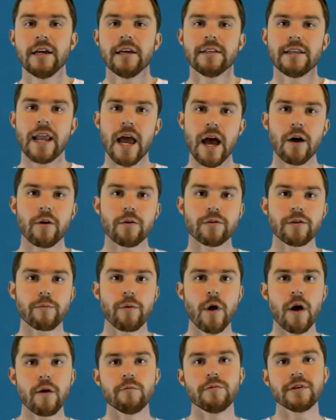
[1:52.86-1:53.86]
Now, the
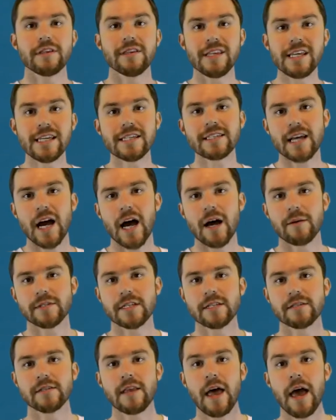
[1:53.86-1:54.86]
problem with these comps
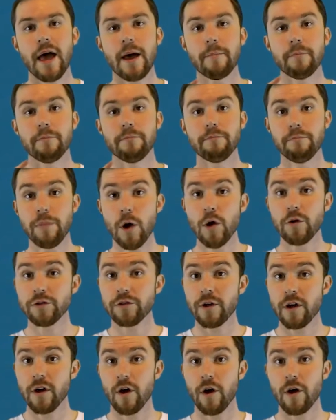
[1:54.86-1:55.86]
is that
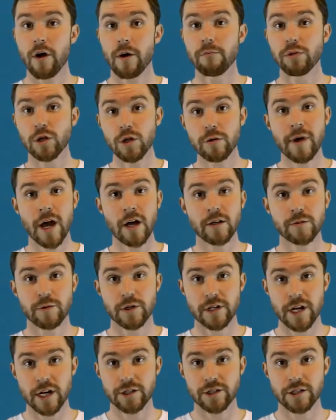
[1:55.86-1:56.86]
both are Blumhouse
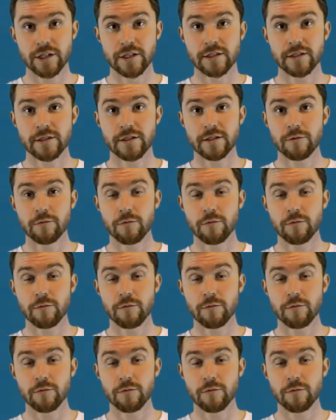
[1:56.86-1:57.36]
productions,